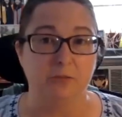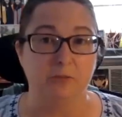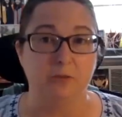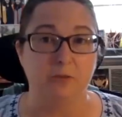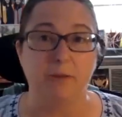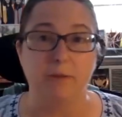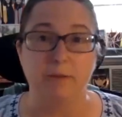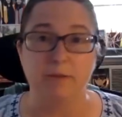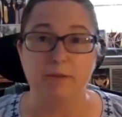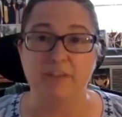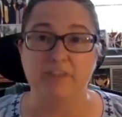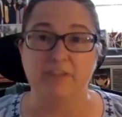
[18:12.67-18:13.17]

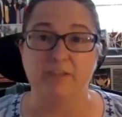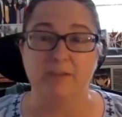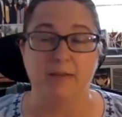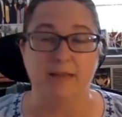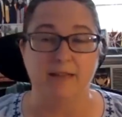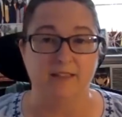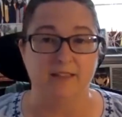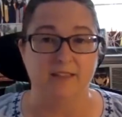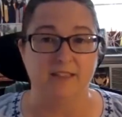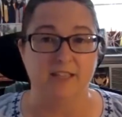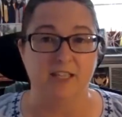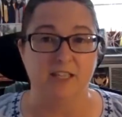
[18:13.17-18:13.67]
probably from
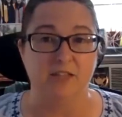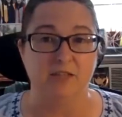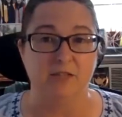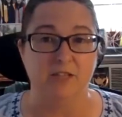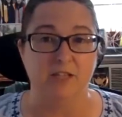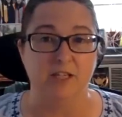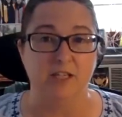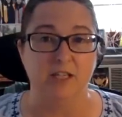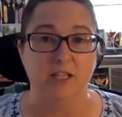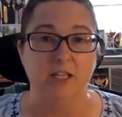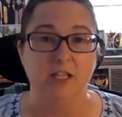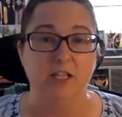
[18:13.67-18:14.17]

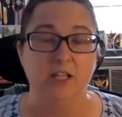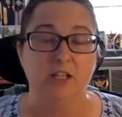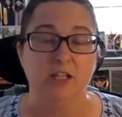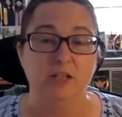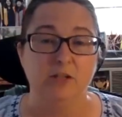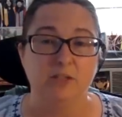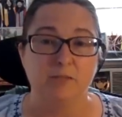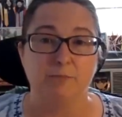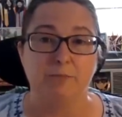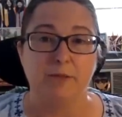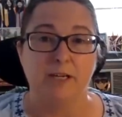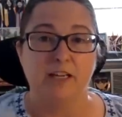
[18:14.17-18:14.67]
Alexandria, who
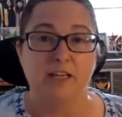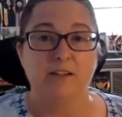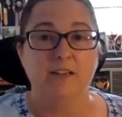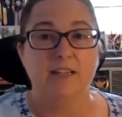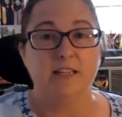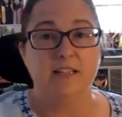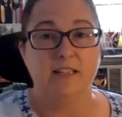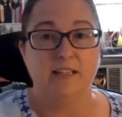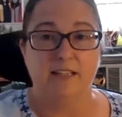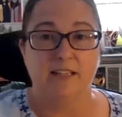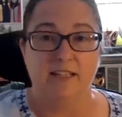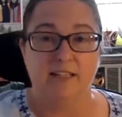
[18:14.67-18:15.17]
is
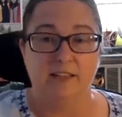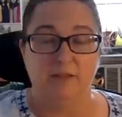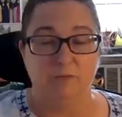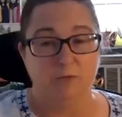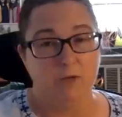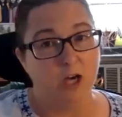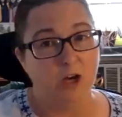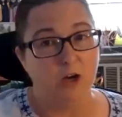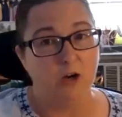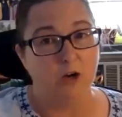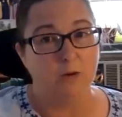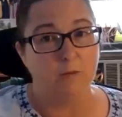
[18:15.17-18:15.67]
buried in
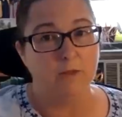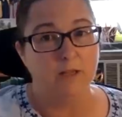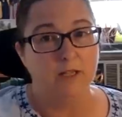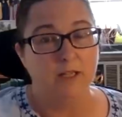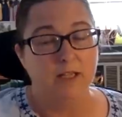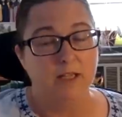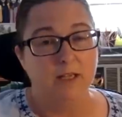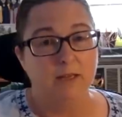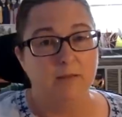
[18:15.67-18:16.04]
Rome,